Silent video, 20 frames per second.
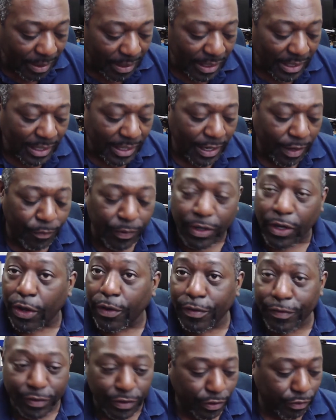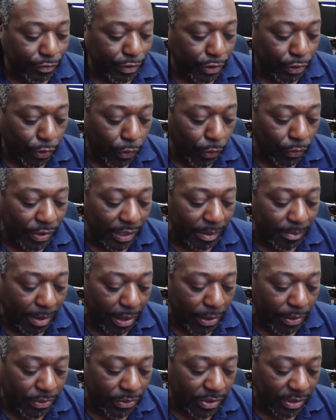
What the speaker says: If we go over to recording mode,